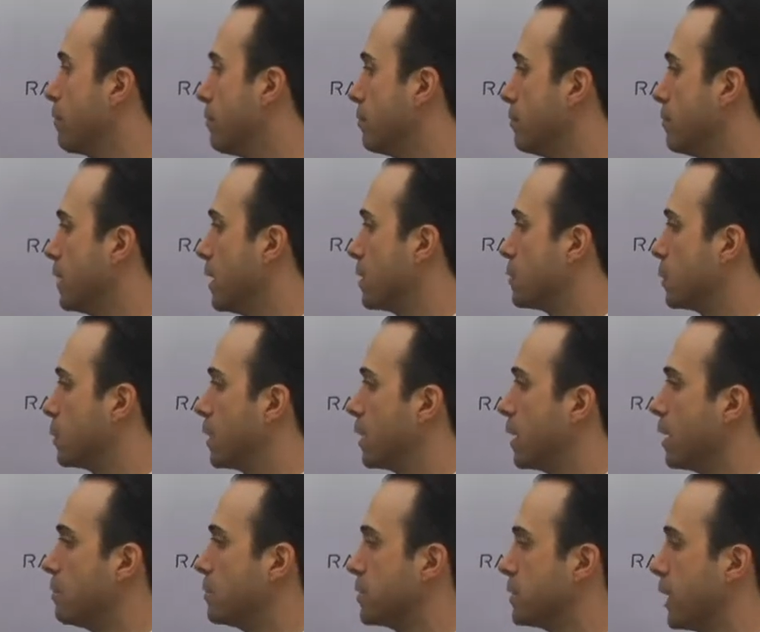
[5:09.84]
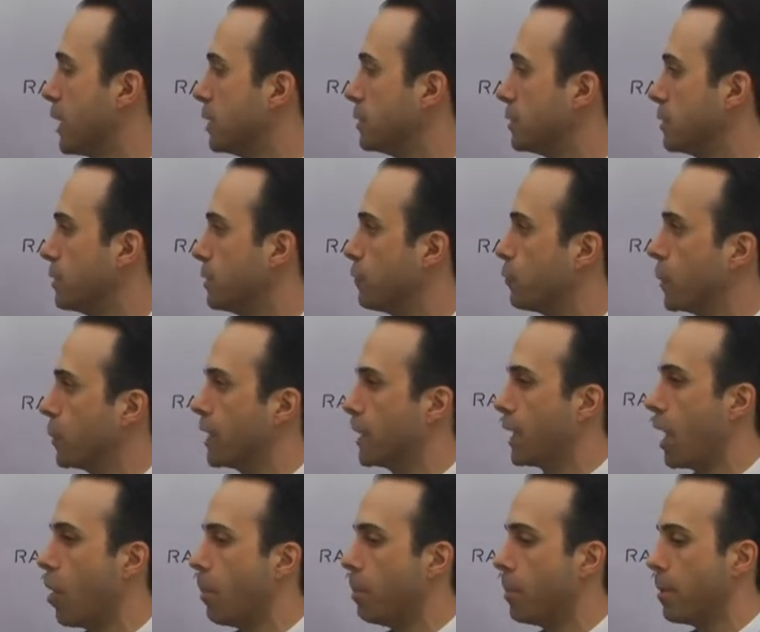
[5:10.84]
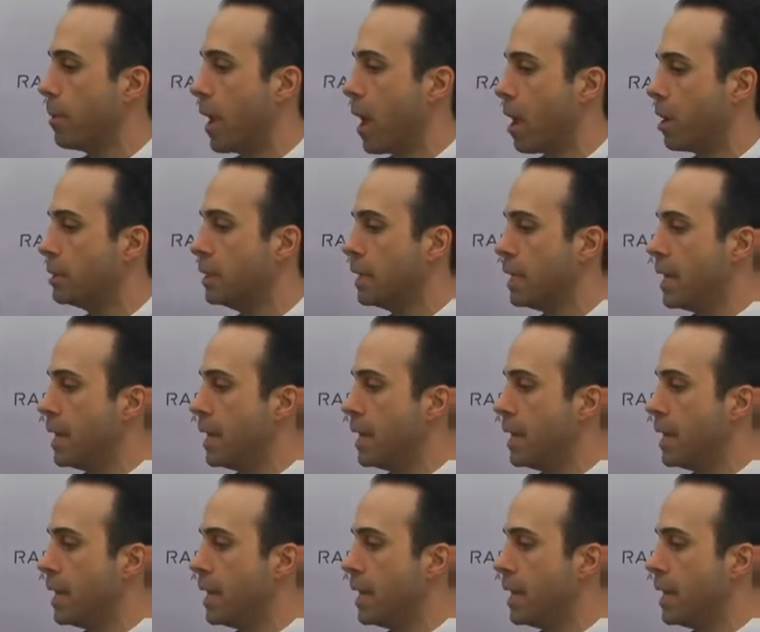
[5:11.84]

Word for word: Right. And that's what it comes down to. If we could help them out